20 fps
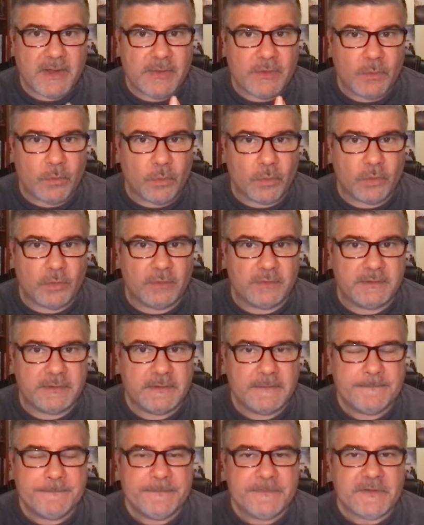and the world.
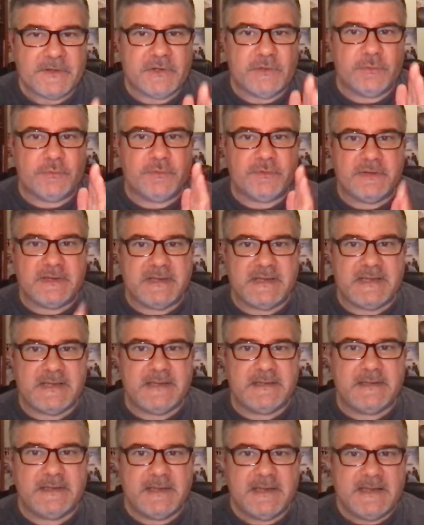You
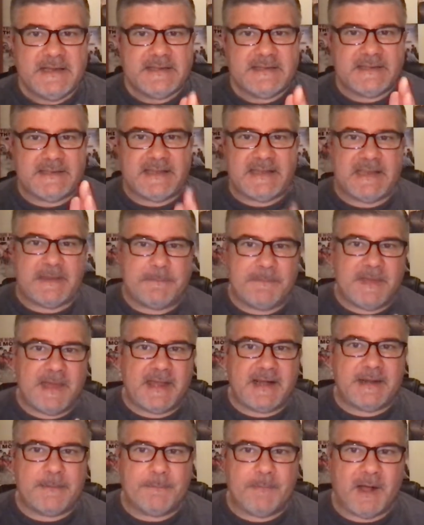need to keep
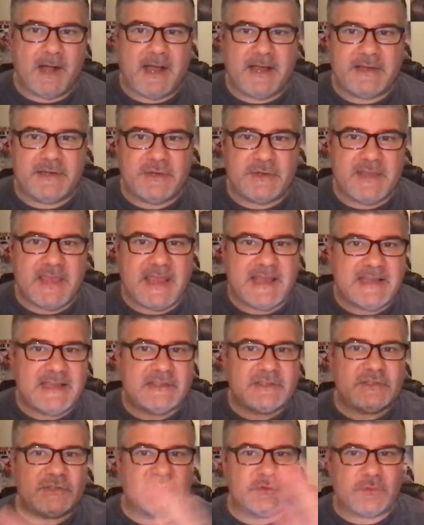that in mind. You can't
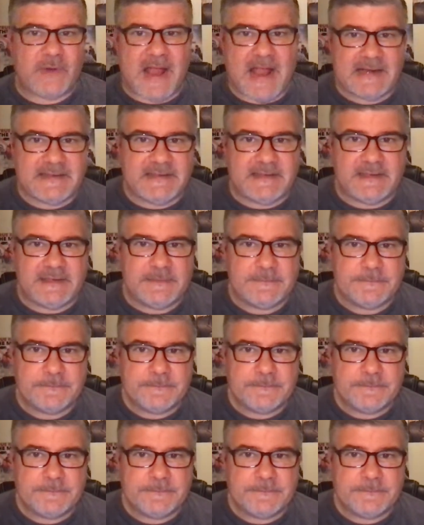get distracted.